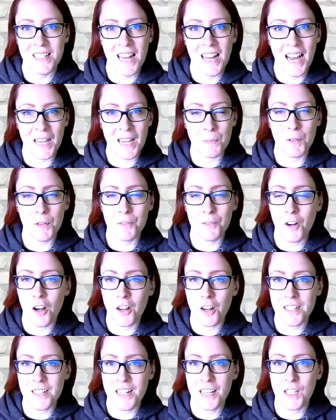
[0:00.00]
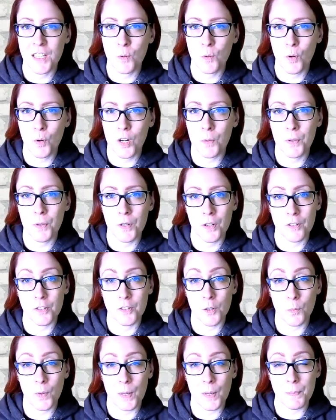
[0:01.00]
type of content you want to put on
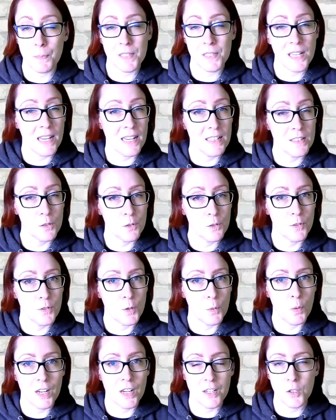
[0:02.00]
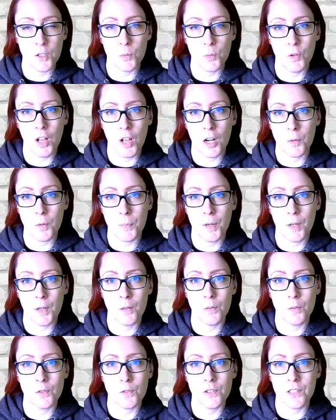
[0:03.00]
your website. So if you want to do blog
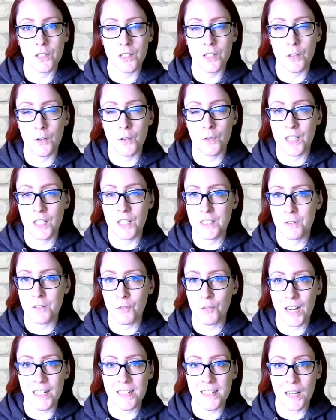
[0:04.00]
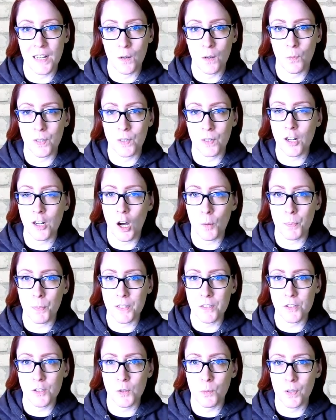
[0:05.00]
posts, you need to write down what
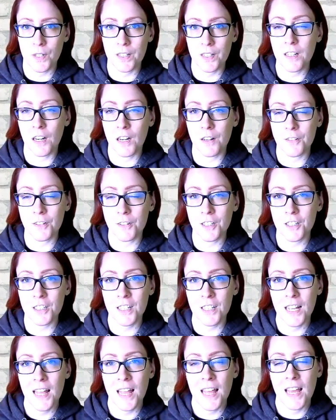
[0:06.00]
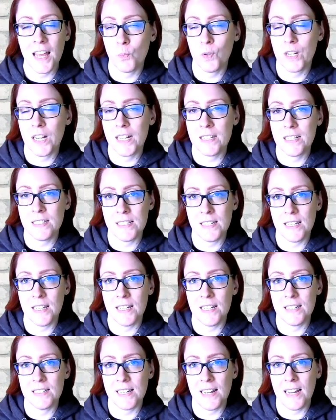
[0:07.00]
topics you want to cover. What I
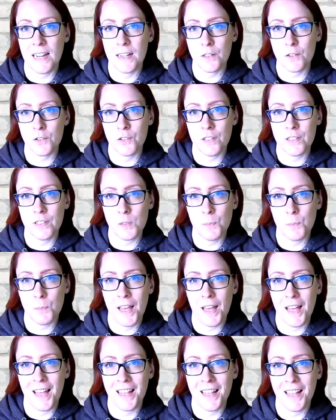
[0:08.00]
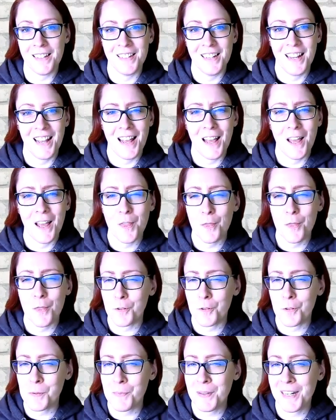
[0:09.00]
did is I actually spent
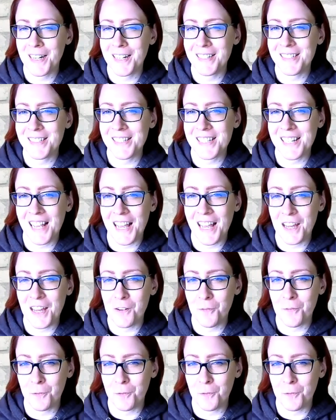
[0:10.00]
3 minutes and